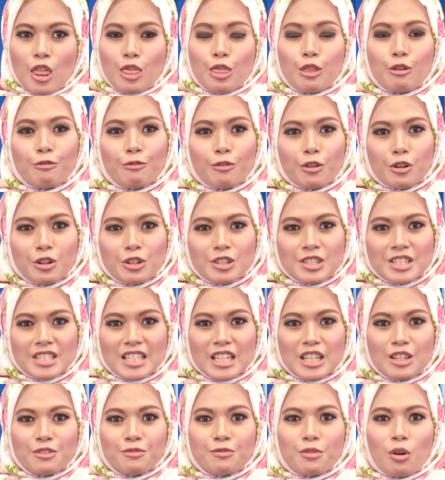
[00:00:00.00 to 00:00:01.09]
The verse
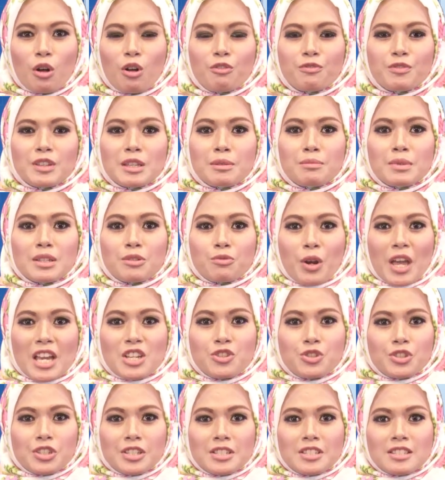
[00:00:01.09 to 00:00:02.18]
involved
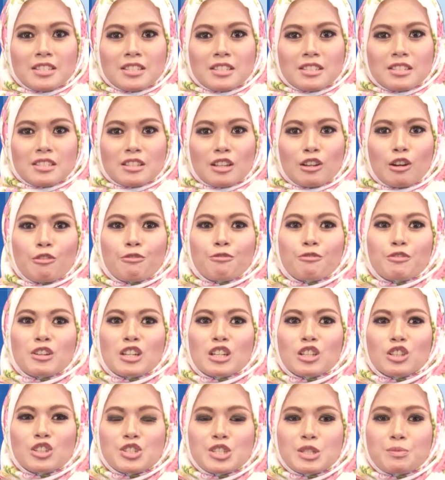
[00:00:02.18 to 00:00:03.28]
immigrations of
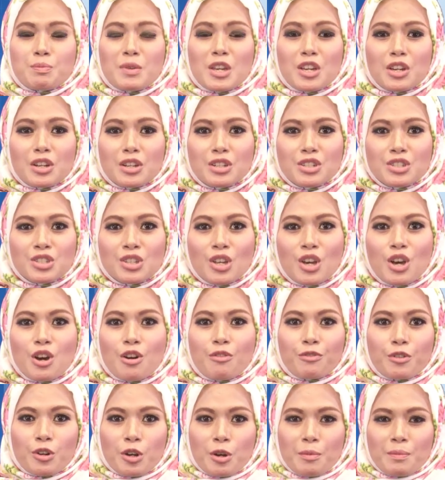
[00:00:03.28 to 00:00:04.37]
English speakers
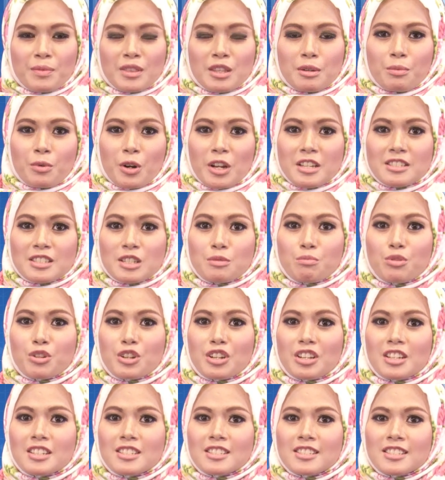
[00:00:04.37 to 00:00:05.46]
from the present
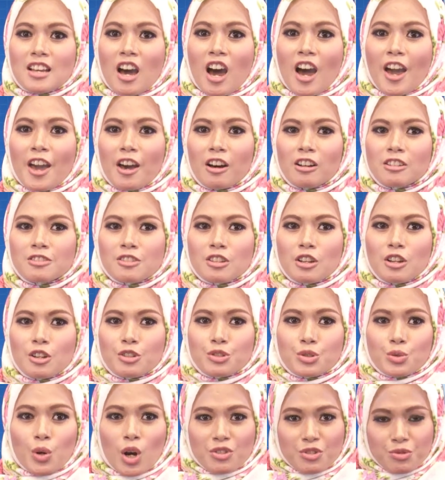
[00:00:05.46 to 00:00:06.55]
British Isles
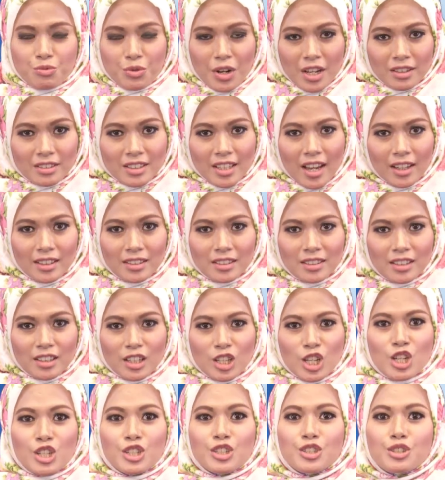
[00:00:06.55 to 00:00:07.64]
to Australia,
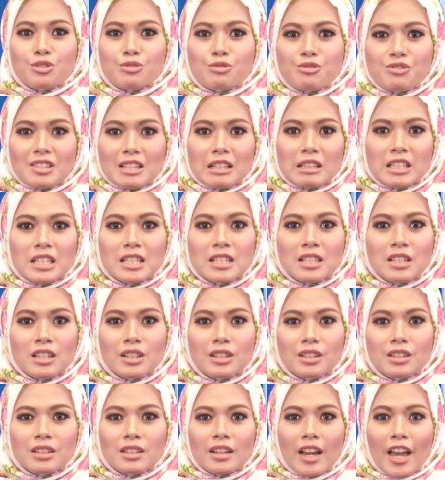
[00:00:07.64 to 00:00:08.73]
New Zealand,
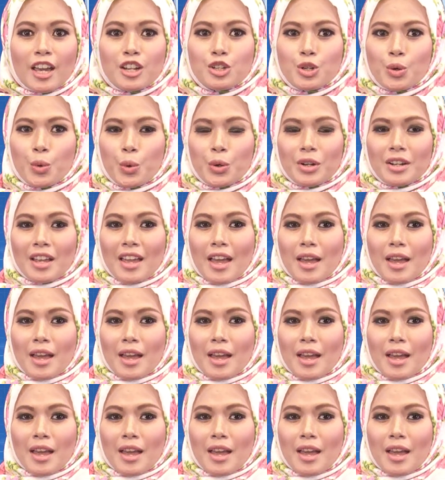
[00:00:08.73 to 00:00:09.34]
and North